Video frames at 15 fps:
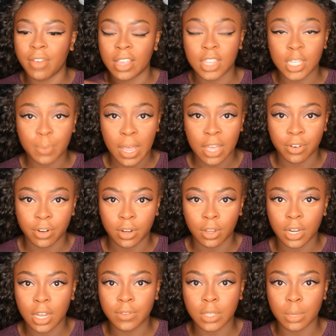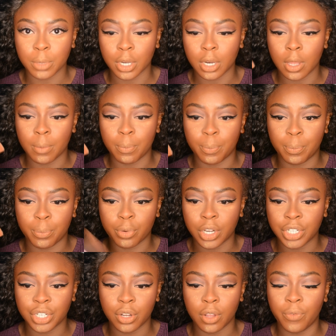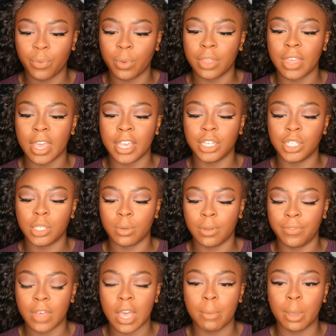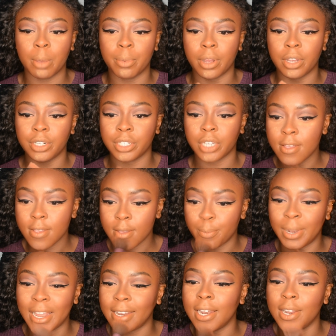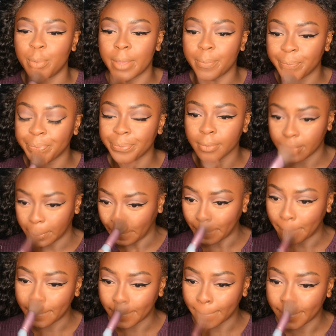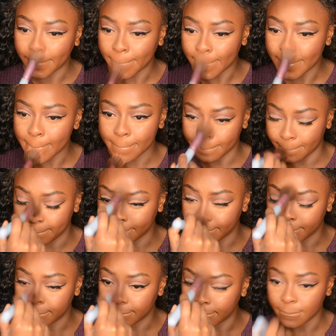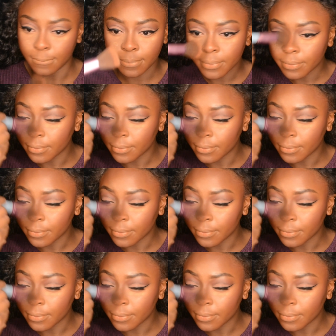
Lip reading: had this powder on long enough, so I'm going to brush it off with a Duo Fibre brush and blend it a little bit.